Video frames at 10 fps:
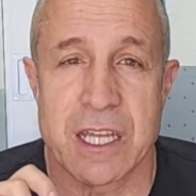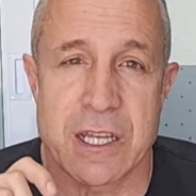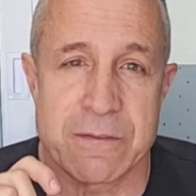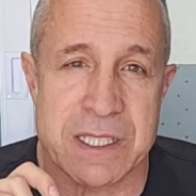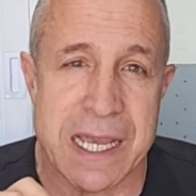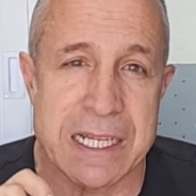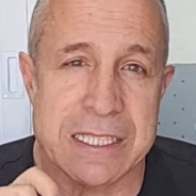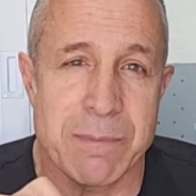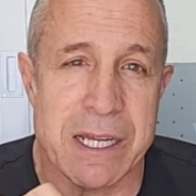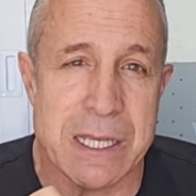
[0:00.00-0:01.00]
If scale is
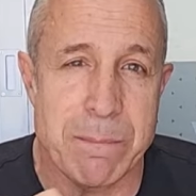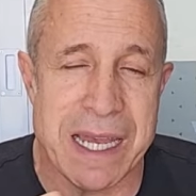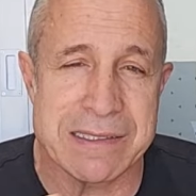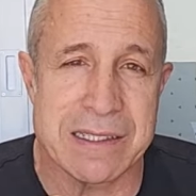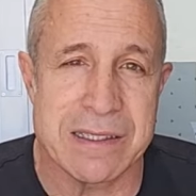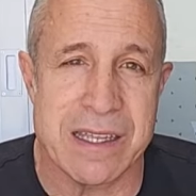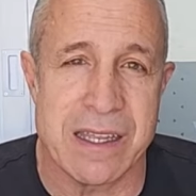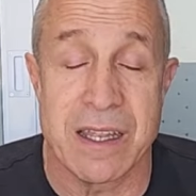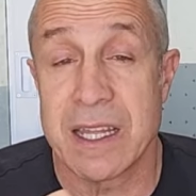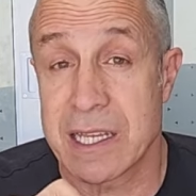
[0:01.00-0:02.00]
about
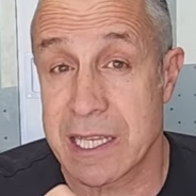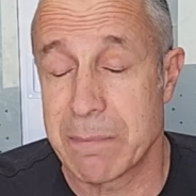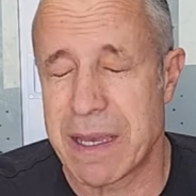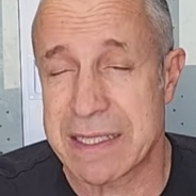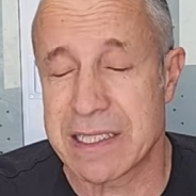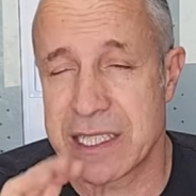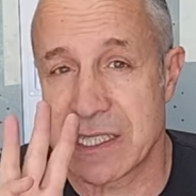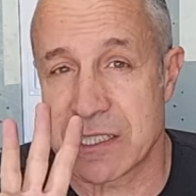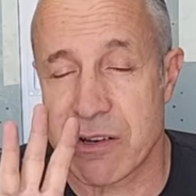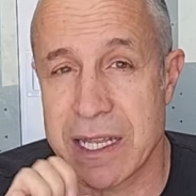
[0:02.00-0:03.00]
capacity, capacity has
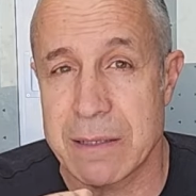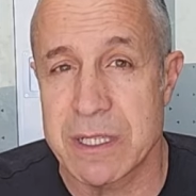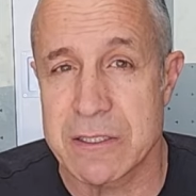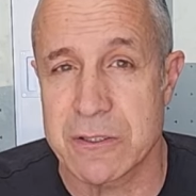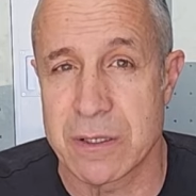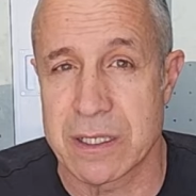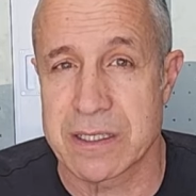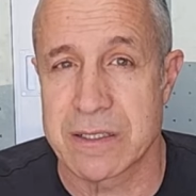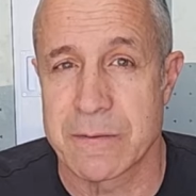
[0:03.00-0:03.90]
three elements to it: